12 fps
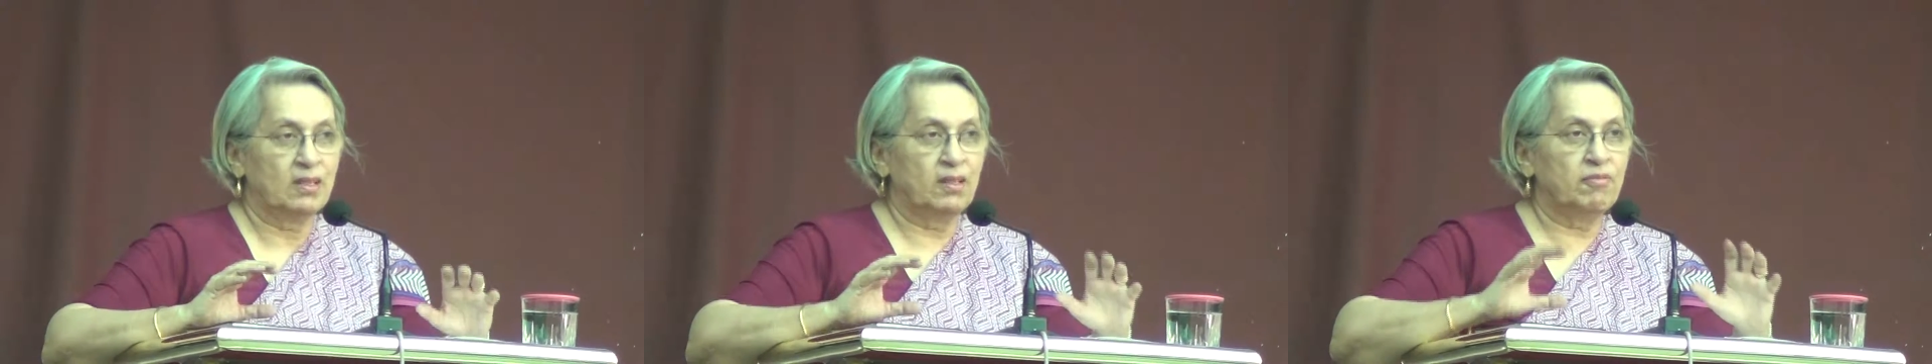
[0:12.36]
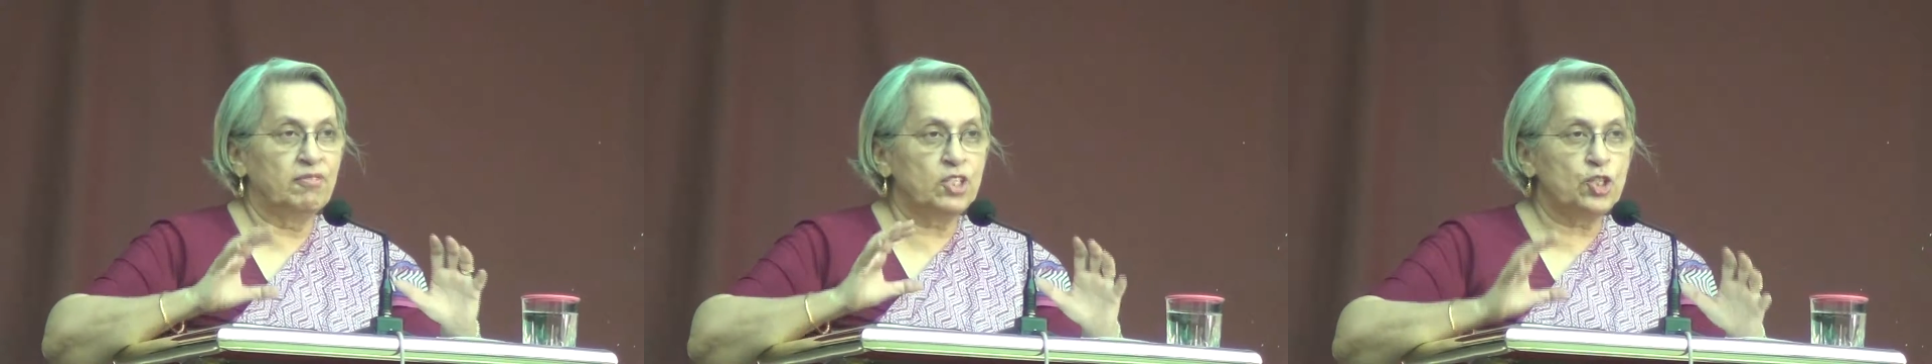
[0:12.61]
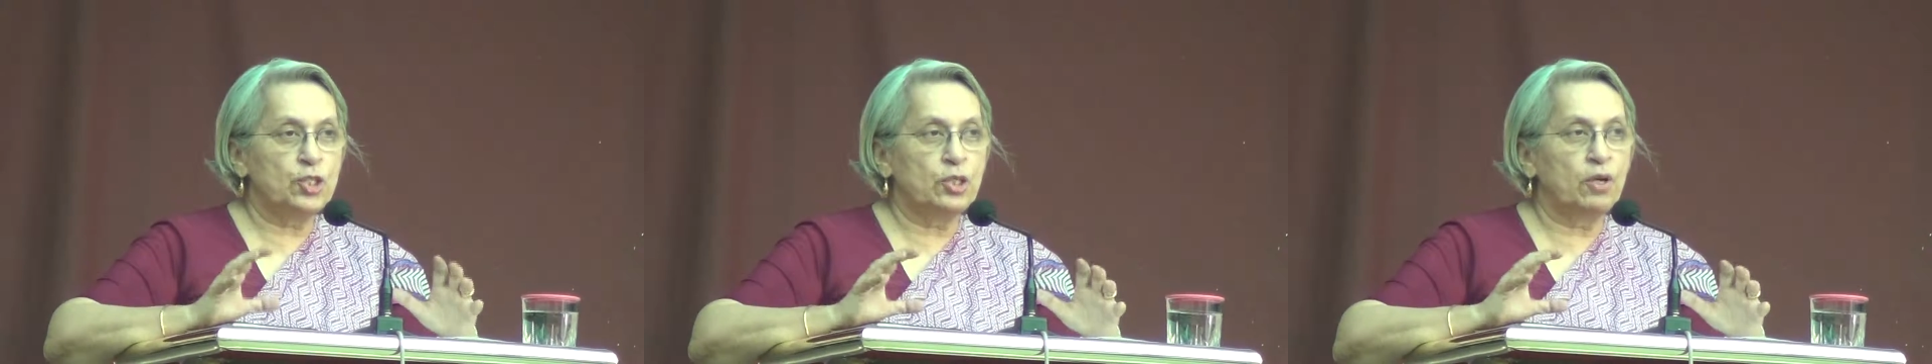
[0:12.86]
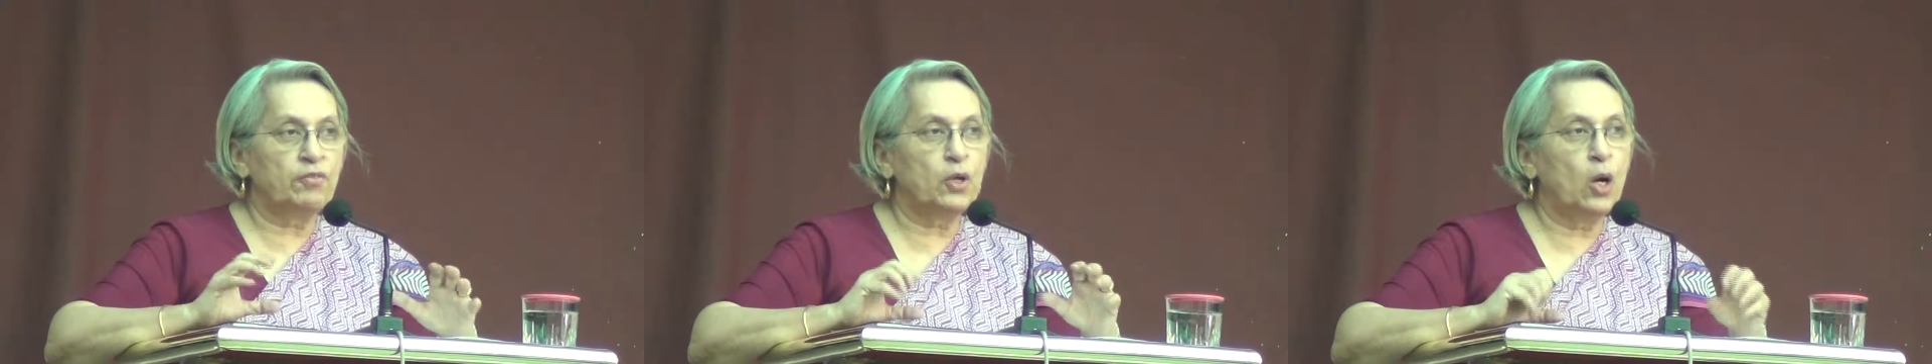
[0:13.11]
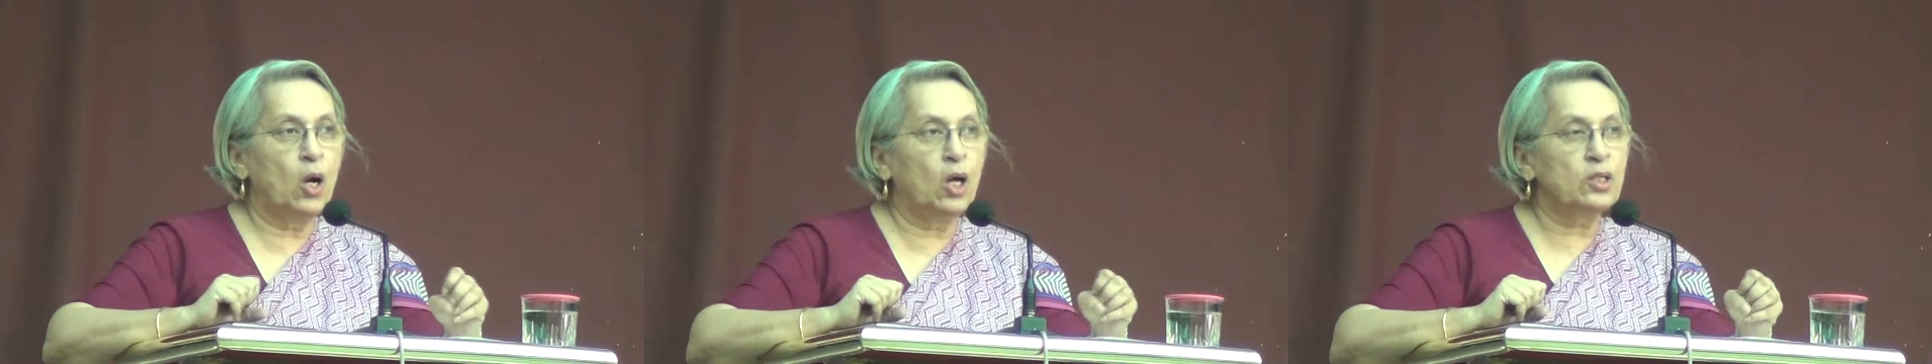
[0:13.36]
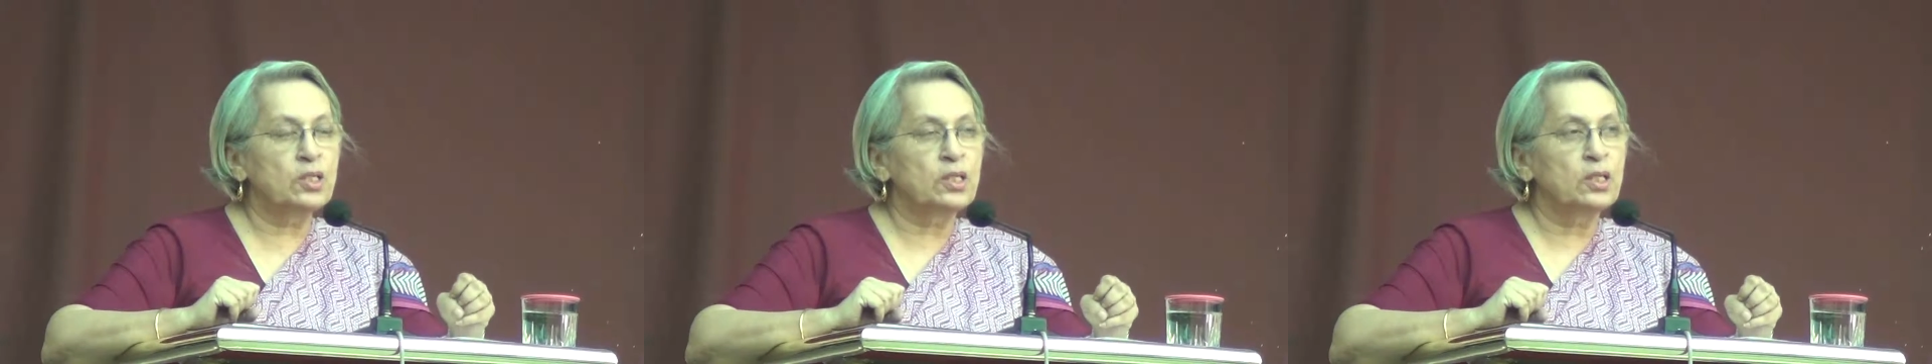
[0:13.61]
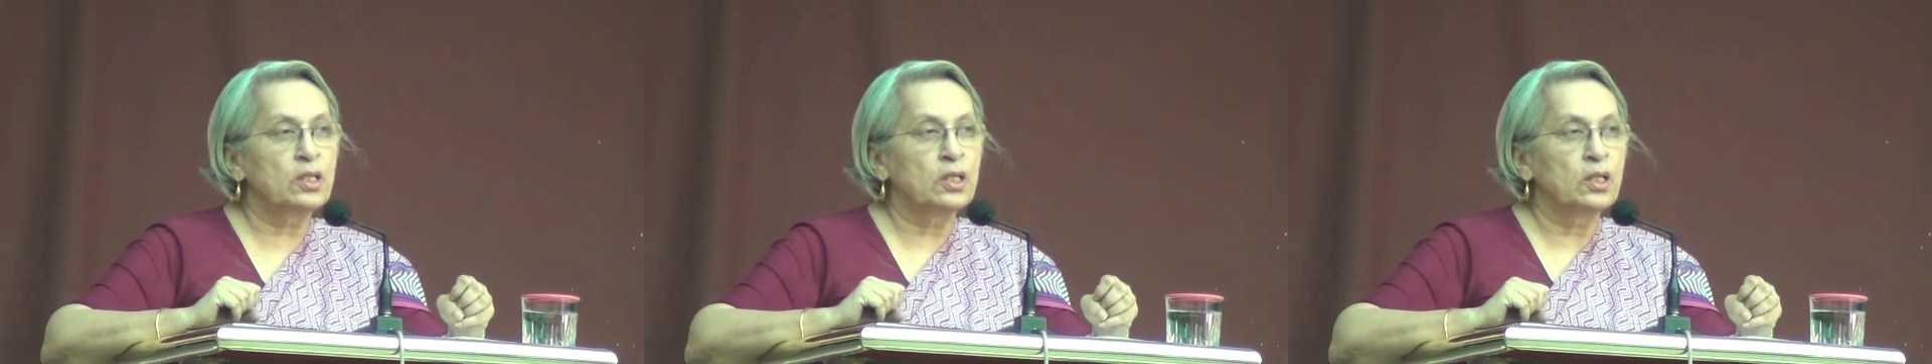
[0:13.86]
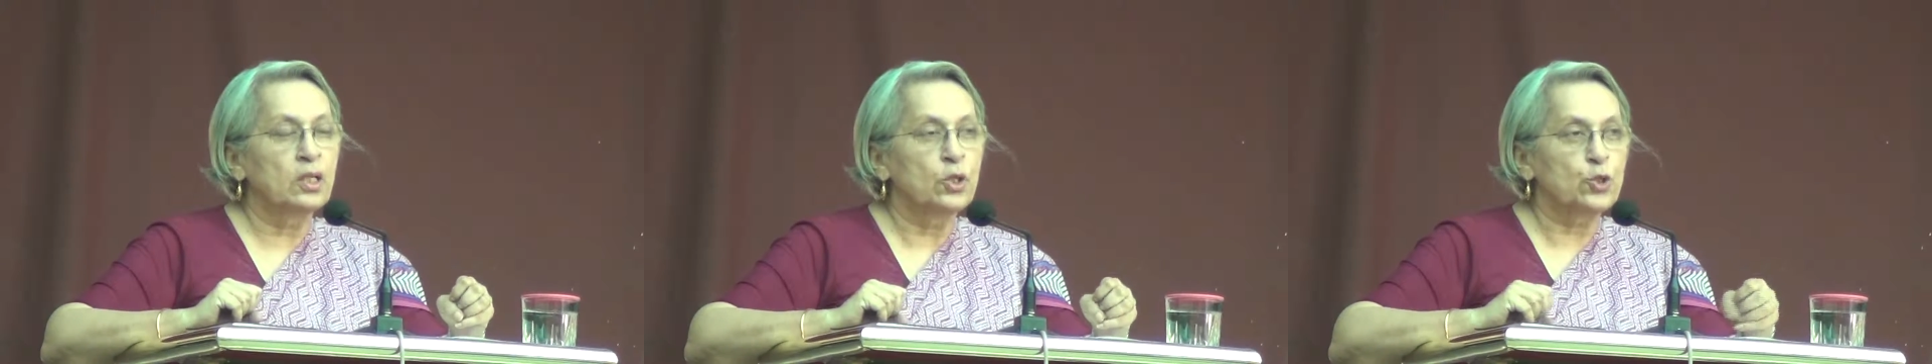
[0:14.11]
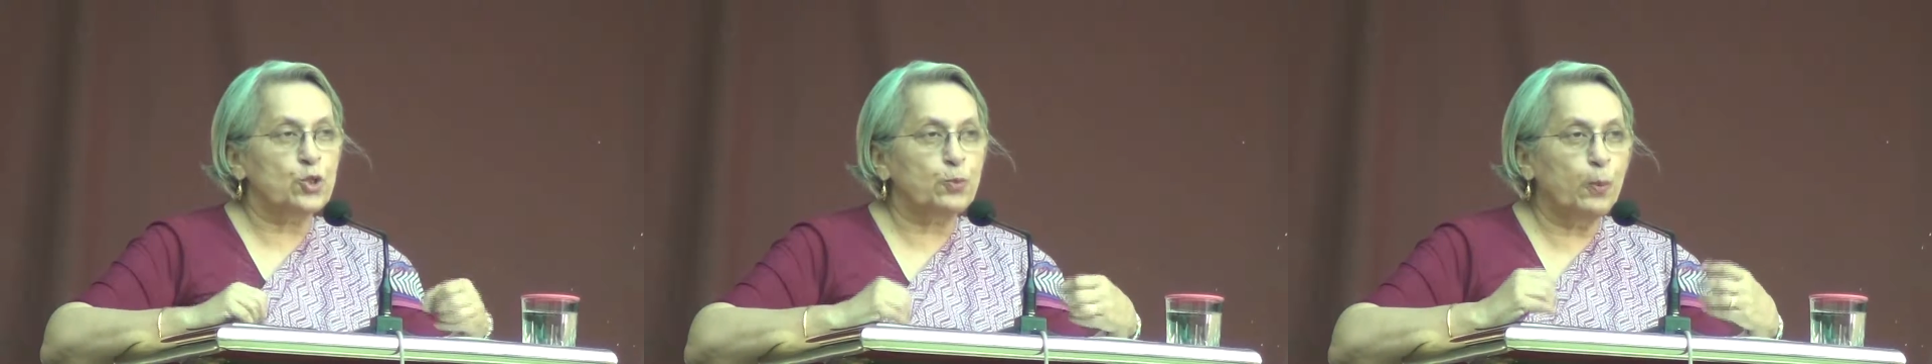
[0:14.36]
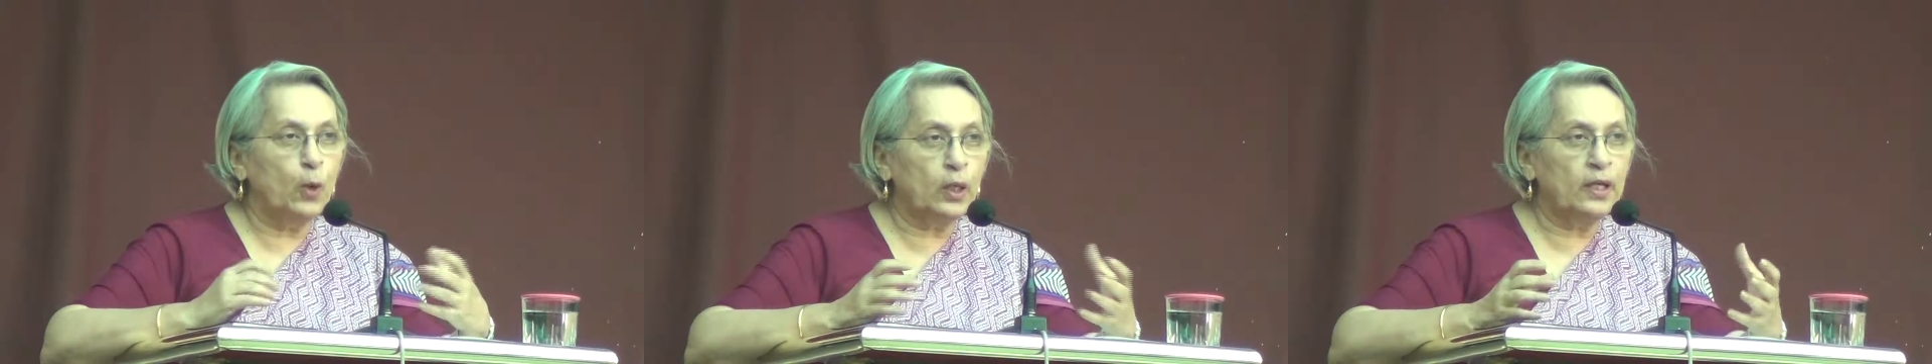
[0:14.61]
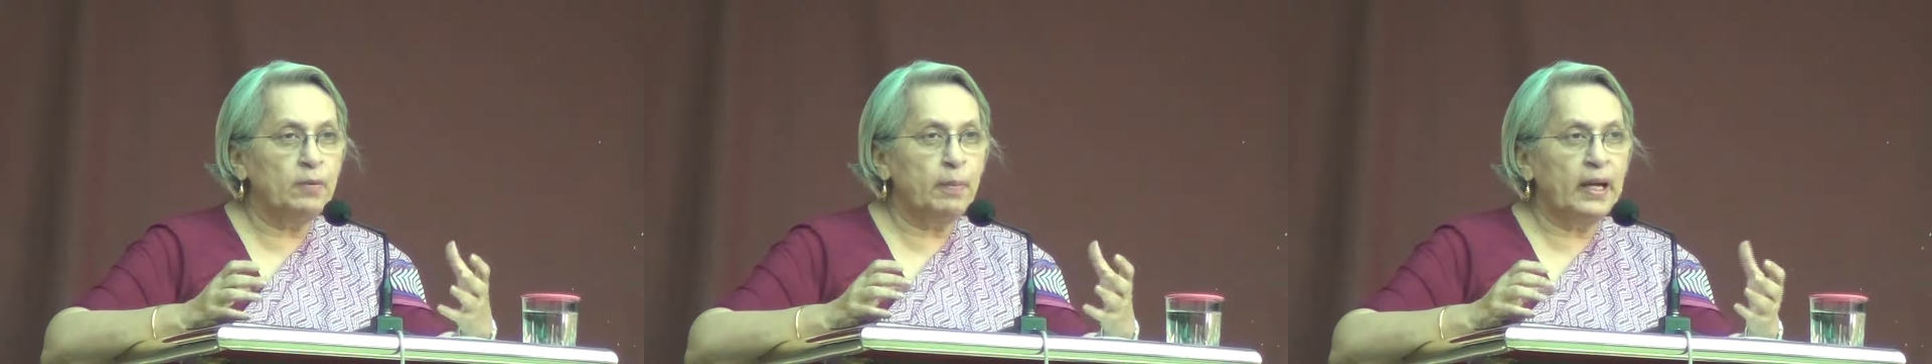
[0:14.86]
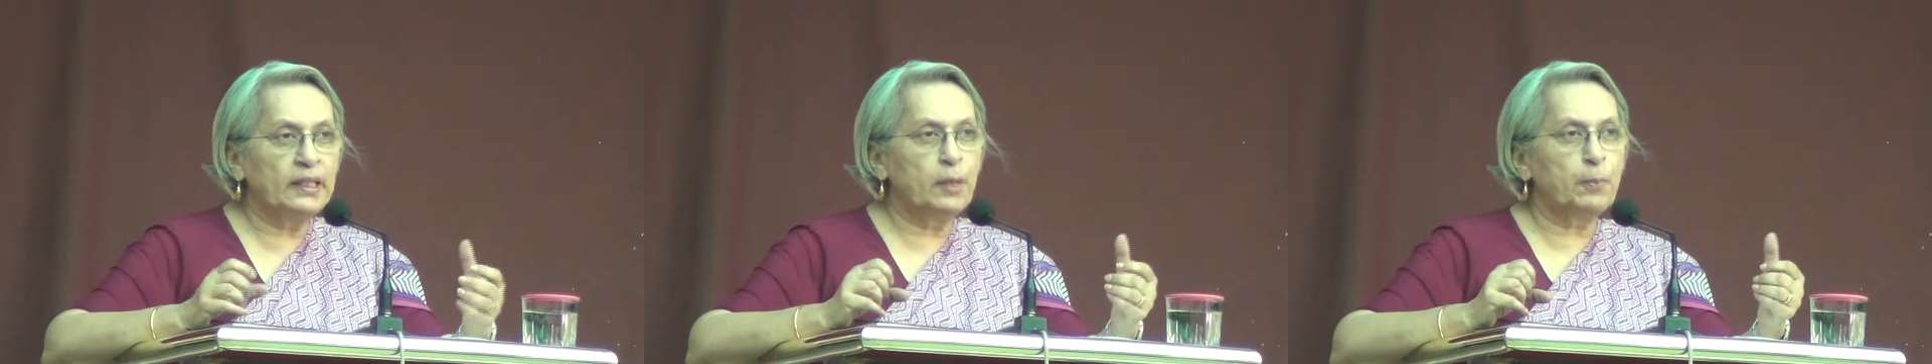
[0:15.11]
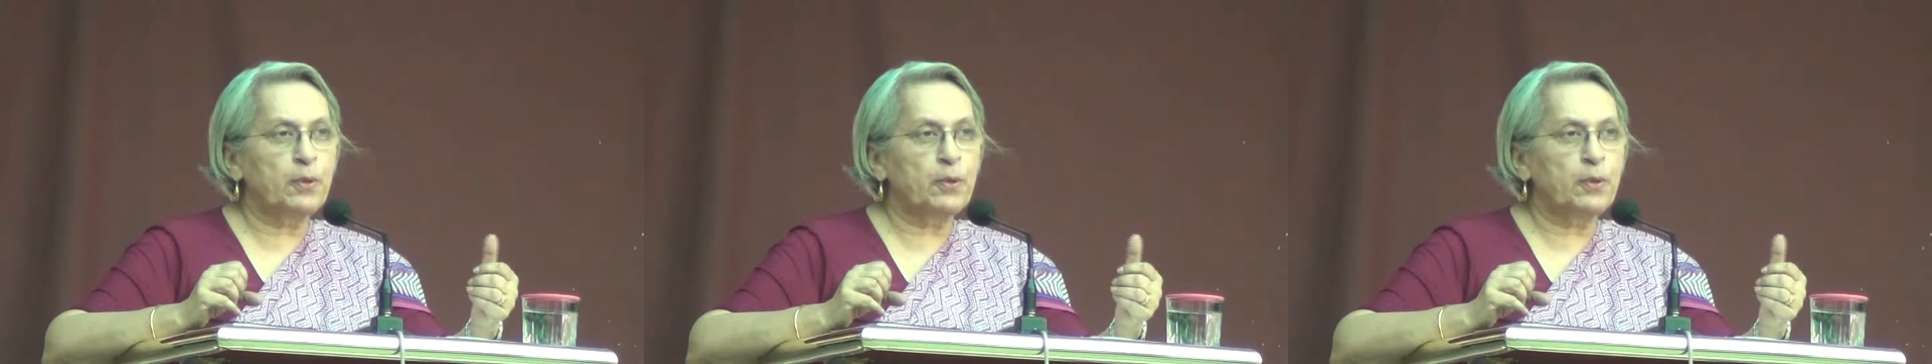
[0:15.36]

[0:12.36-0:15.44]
vision of God spoken by the